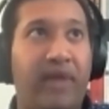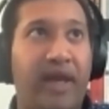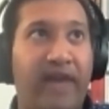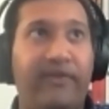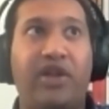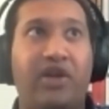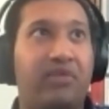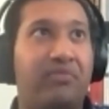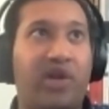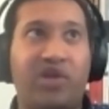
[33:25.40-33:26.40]

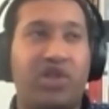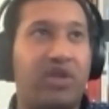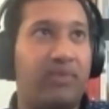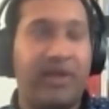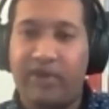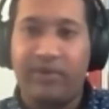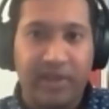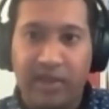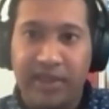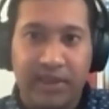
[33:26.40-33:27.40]
heavier, larger, whatever you want to
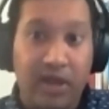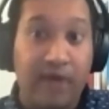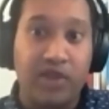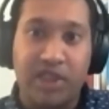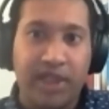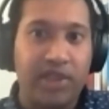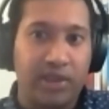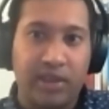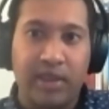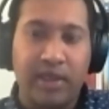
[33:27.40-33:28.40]
call it,
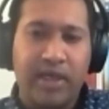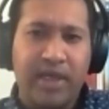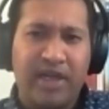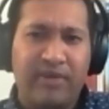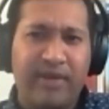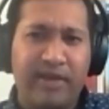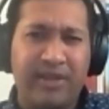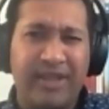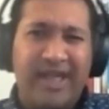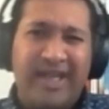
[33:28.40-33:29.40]
conversation
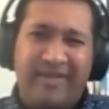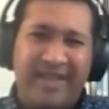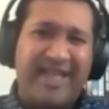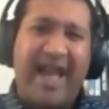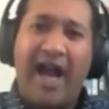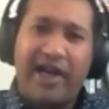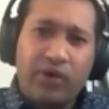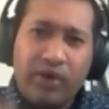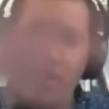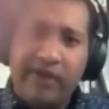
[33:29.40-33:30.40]
around this
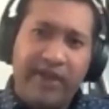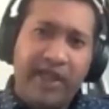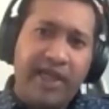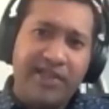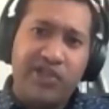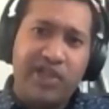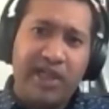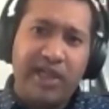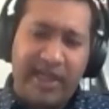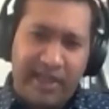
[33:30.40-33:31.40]
category of
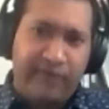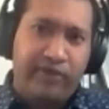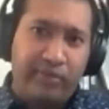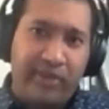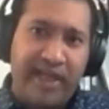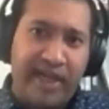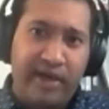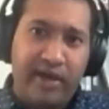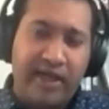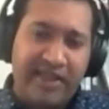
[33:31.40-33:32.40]
ESG. And then from
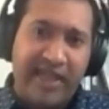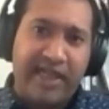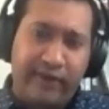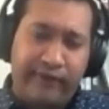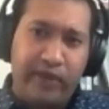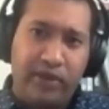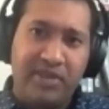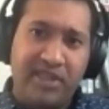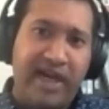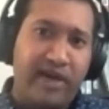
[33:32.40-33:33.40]
there, as that kind of
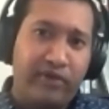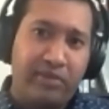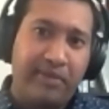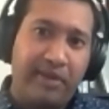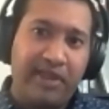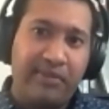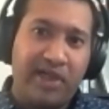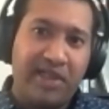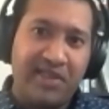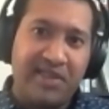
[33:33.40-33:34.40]
flows down from the public
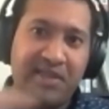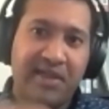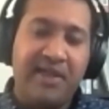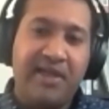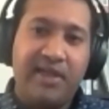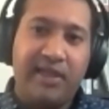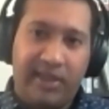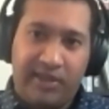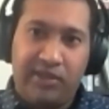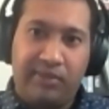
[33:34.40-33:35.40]
markets
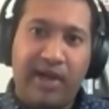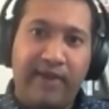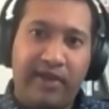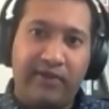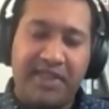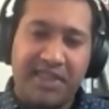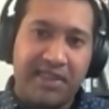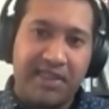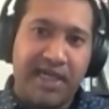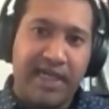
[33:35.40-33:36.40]
into the private investing
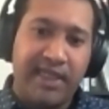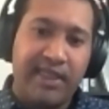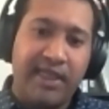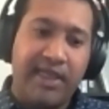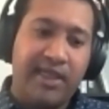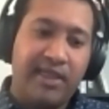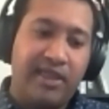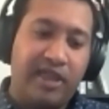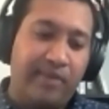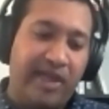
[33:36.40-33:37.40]
side,
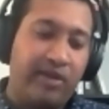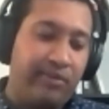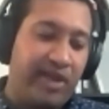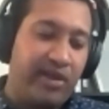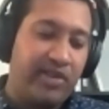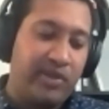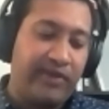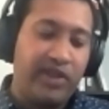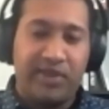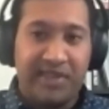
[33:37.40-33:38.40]
a bigger and bigger sort of
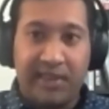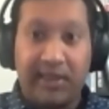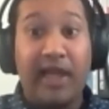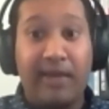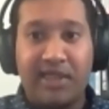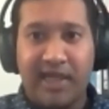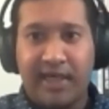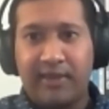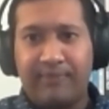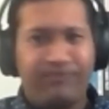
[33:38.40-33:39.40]
interest in climate tech.
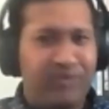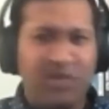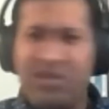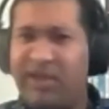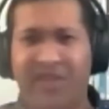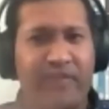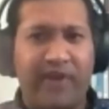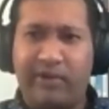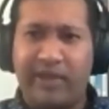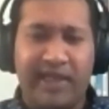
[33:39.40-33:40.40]
Those two things are
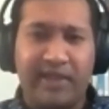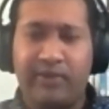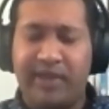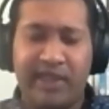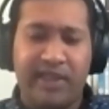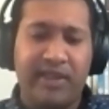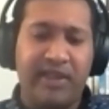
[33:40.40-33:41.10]
very related.